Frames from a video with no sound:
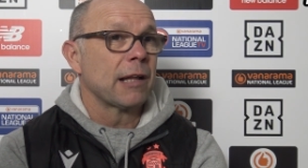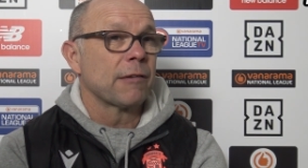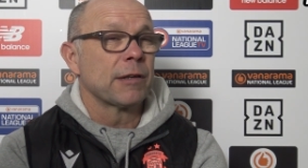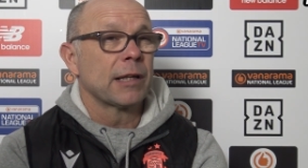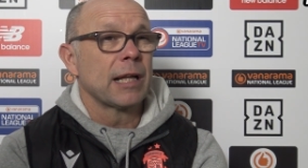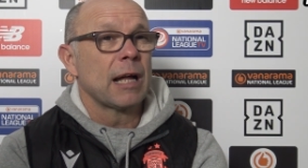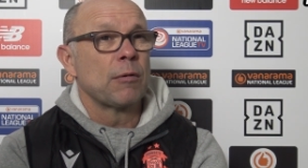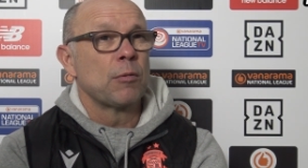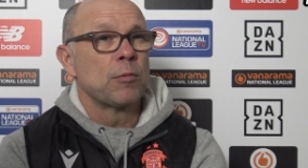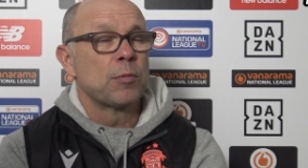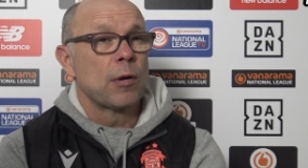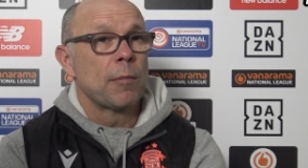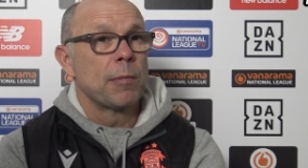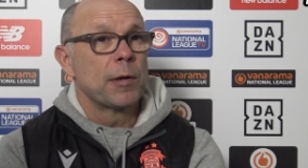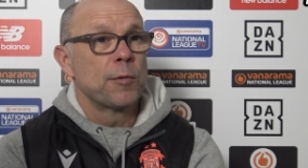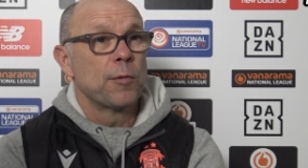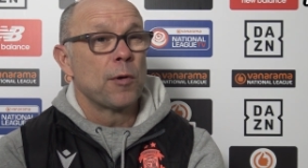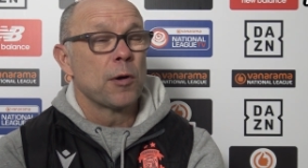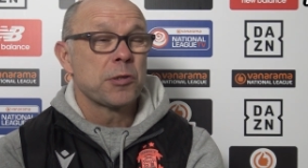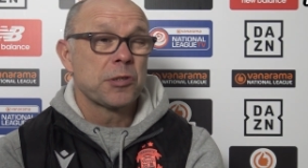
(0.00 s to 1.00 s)
I think that one
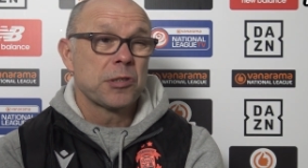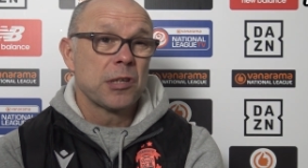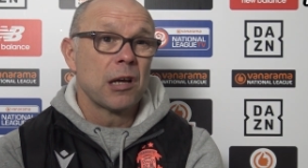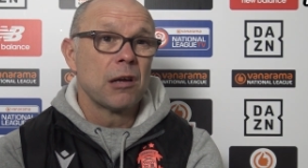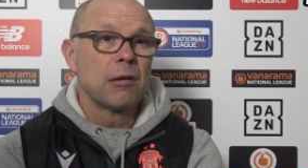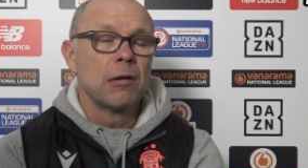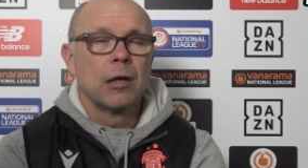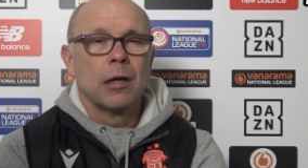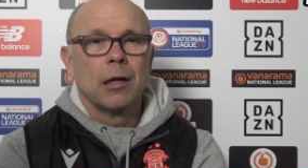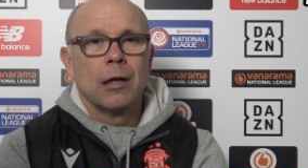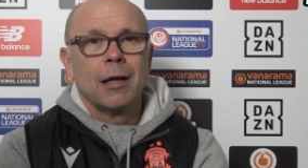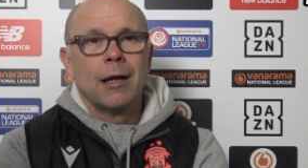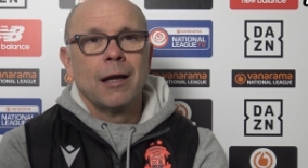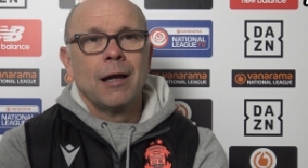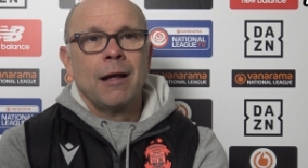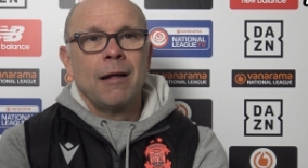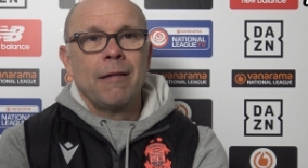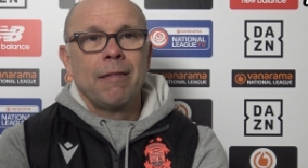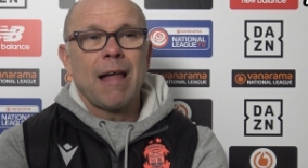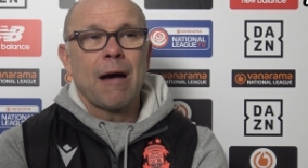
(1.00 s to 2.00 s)
probably was. So
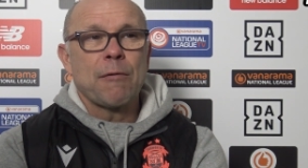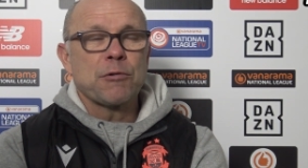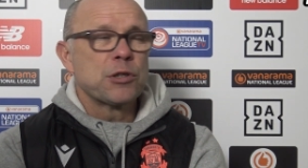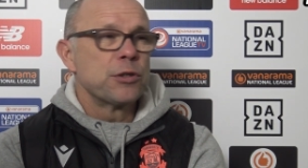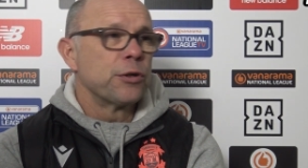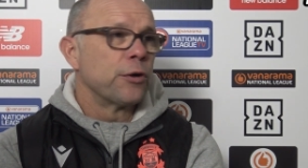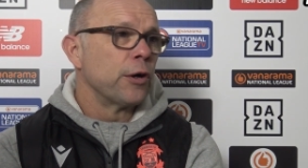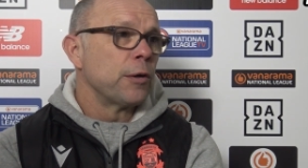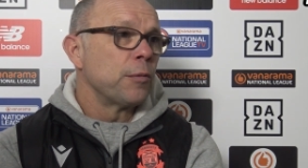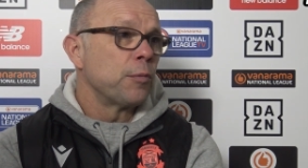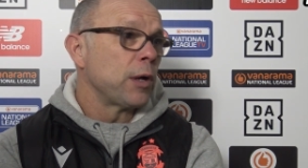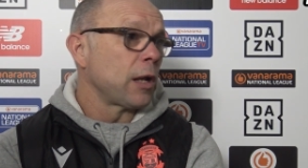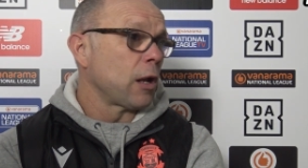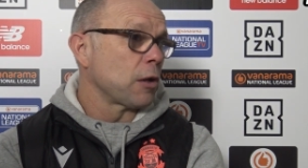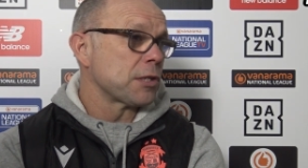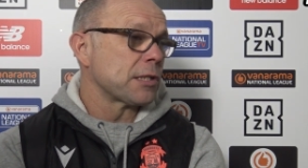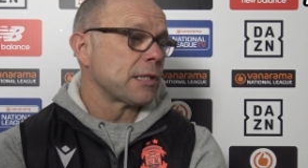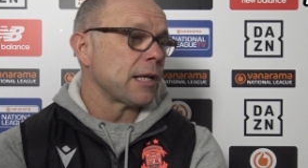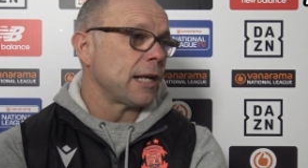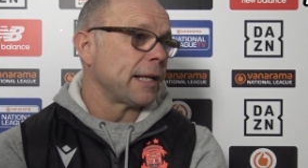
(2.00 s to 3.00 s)
that was annoying. We
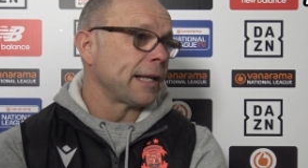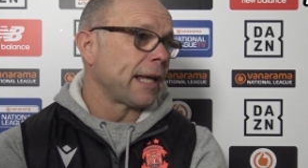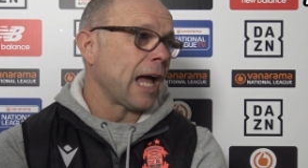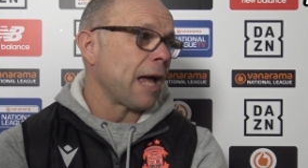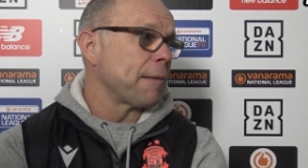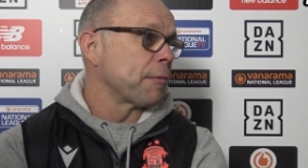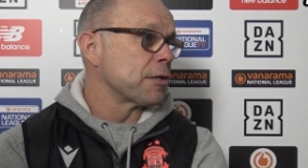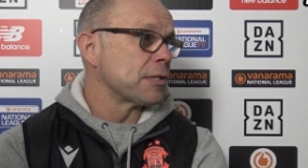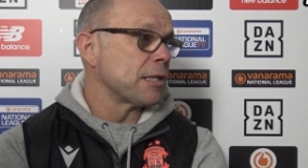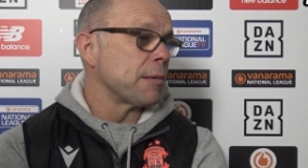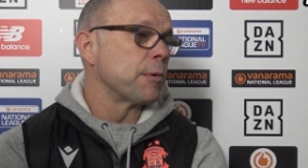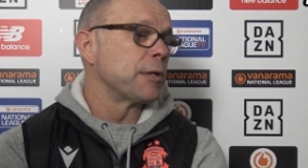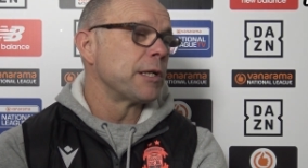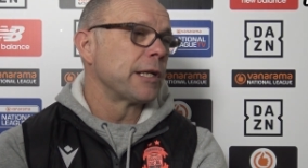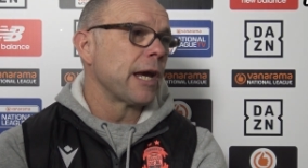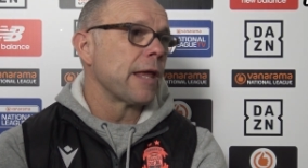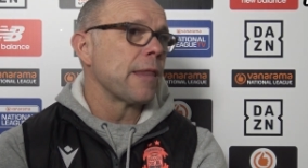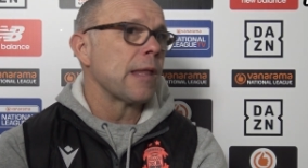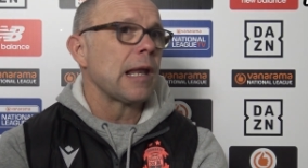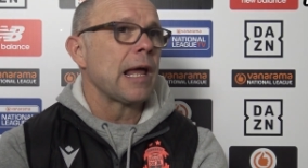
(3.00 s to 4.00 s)
like to stay in the game because then when you
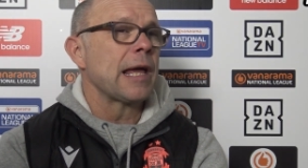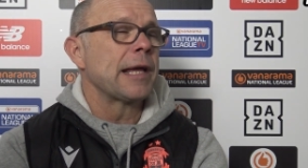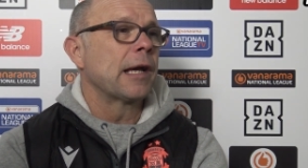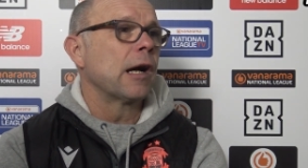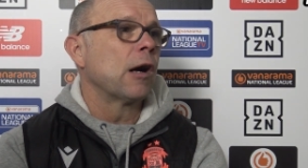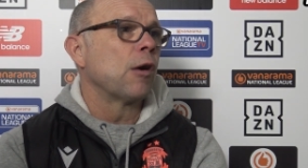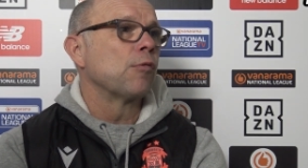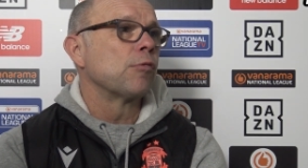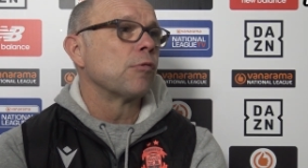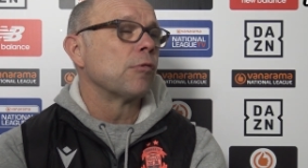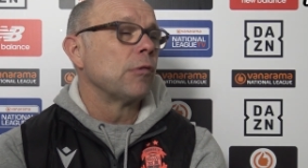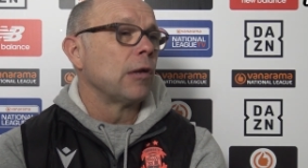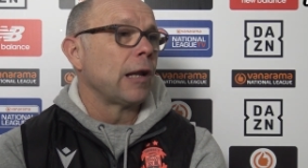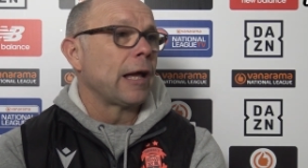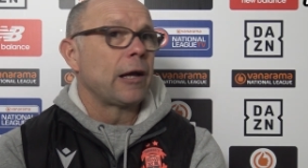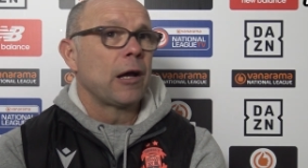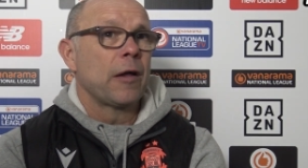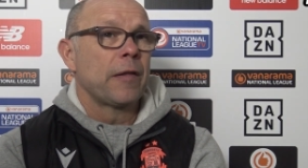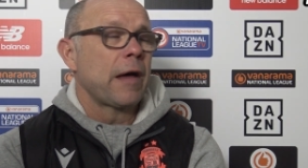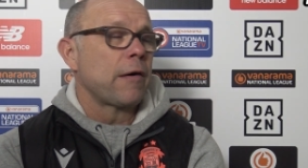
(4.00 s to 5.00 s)
get the late goal
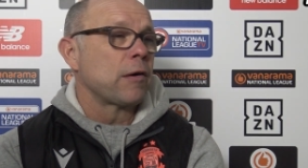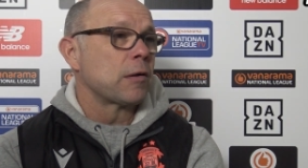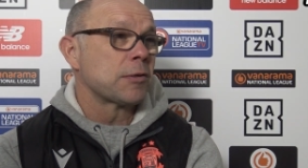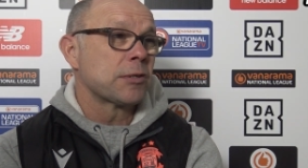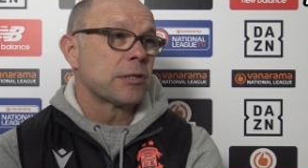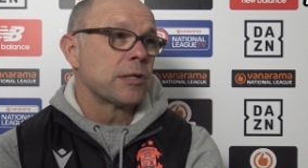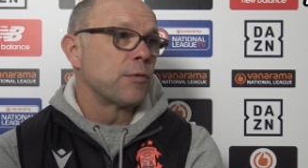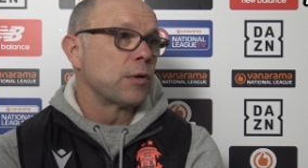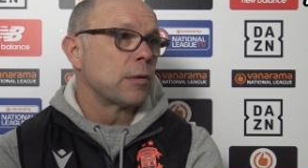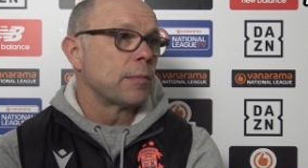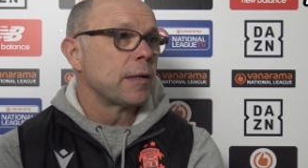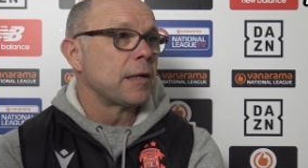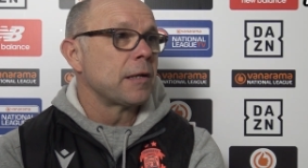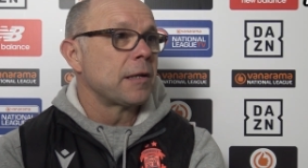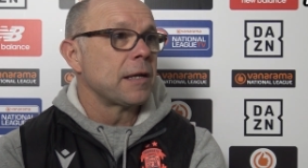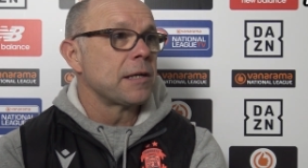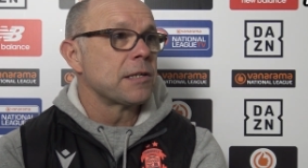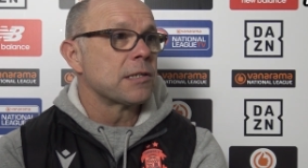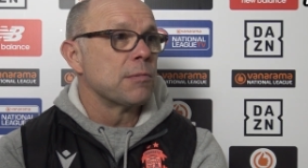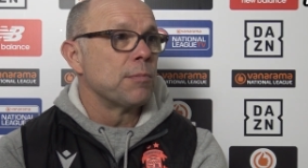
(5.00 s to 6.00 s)
late on, that would have been a
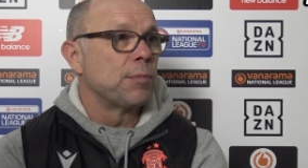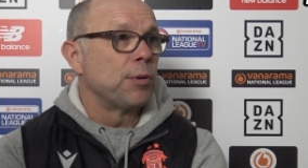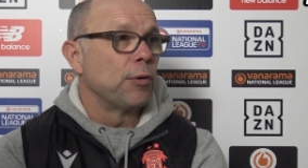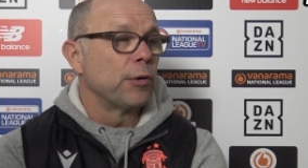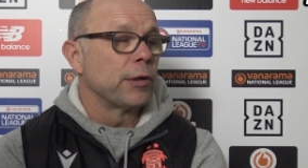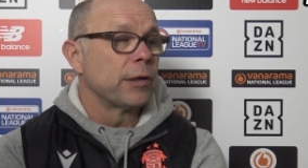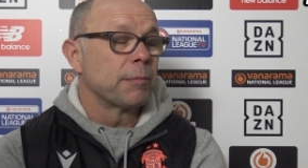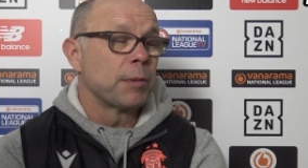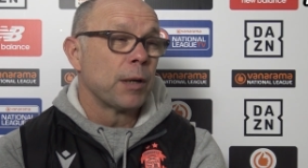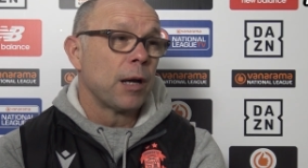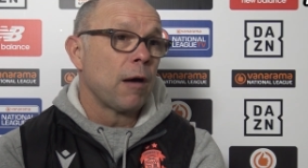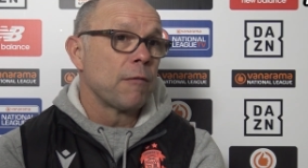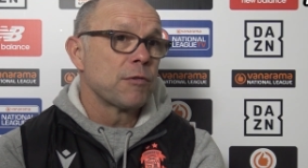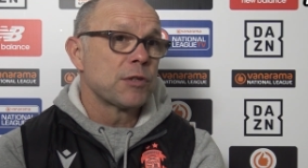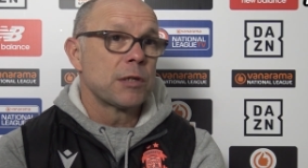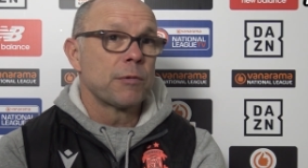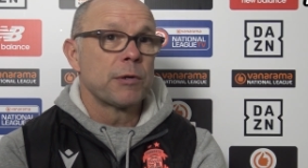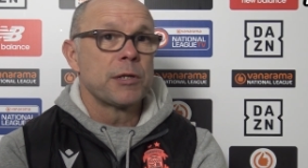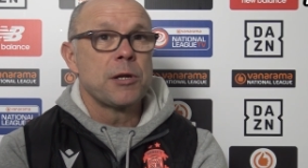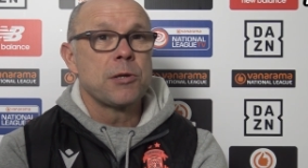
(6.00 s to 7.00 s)
decent point. But
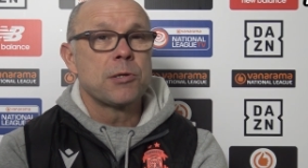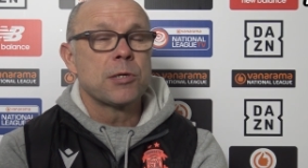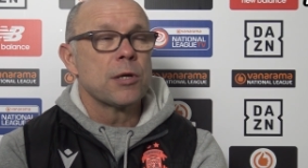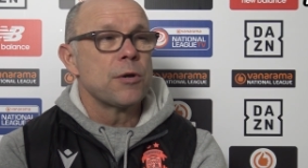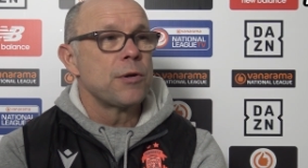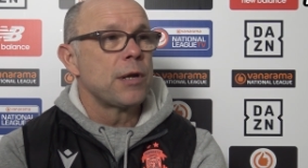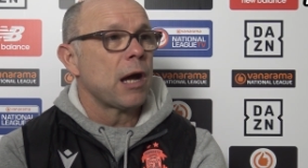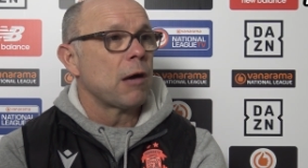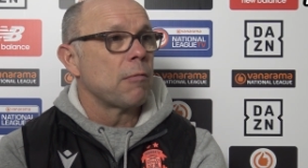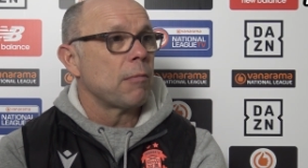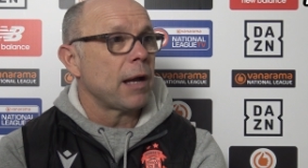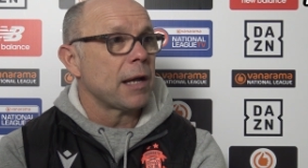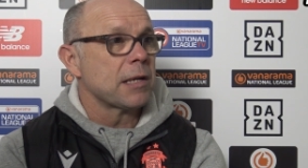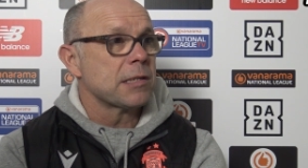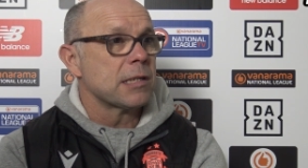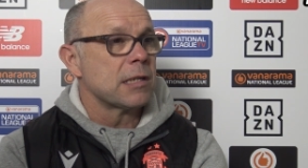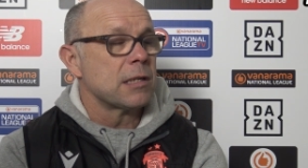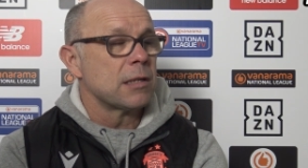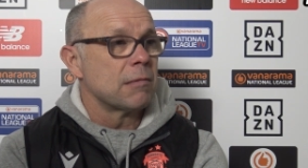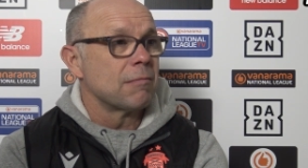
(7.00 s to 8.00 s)
obviously when you're 2 down,
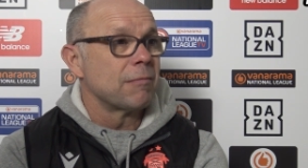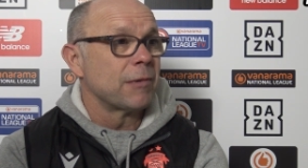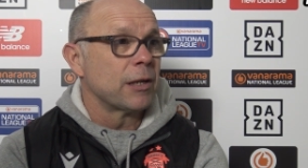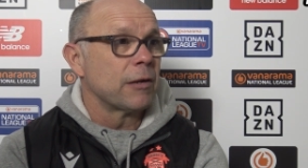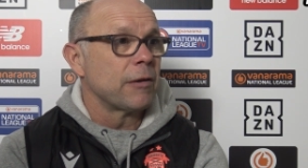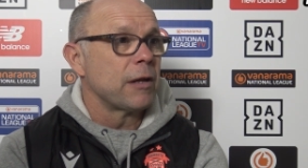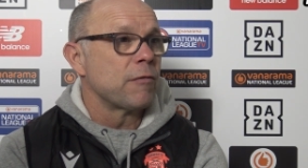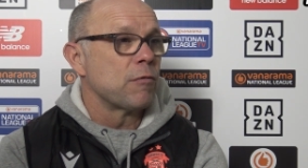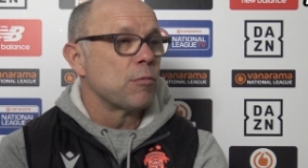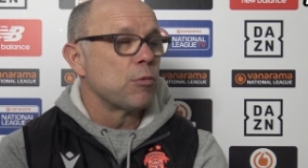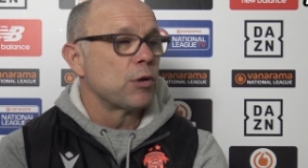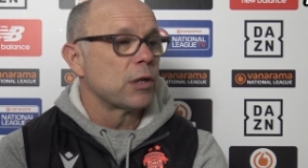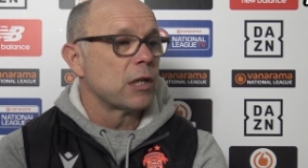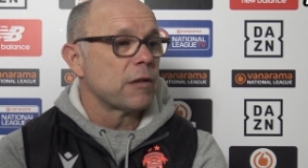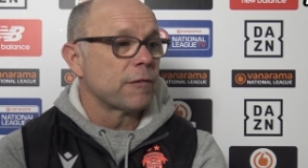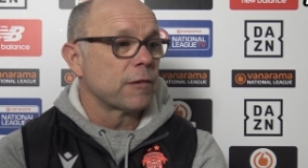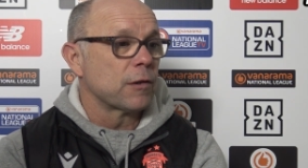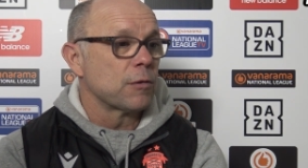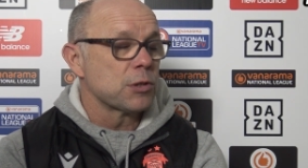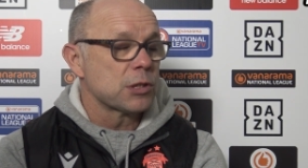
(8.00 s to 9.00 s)
makes it even more
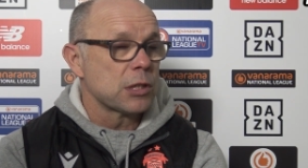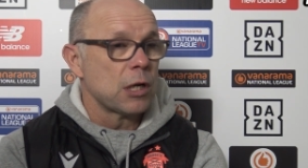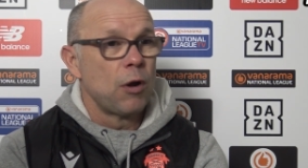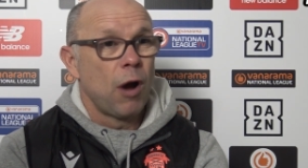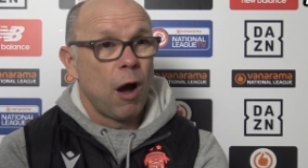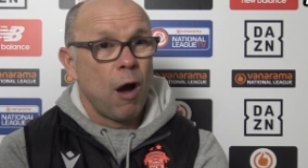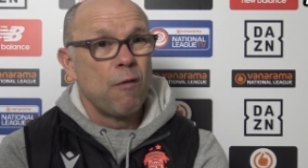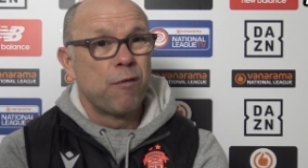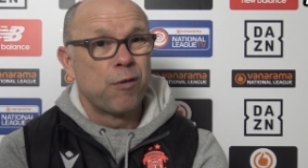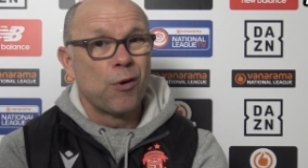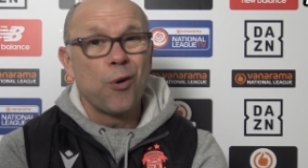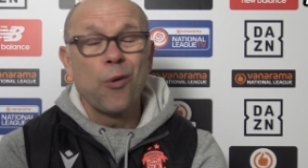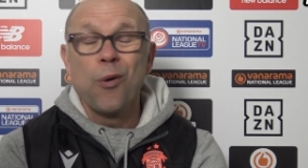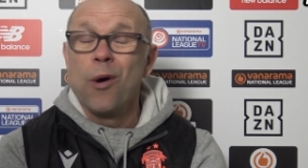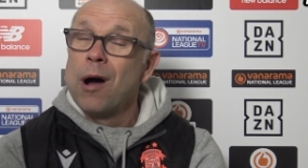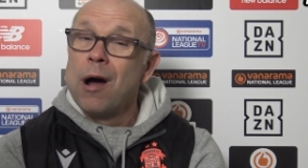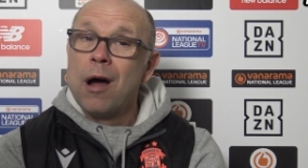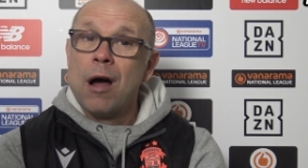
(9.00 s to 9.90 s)
difficult. So overall,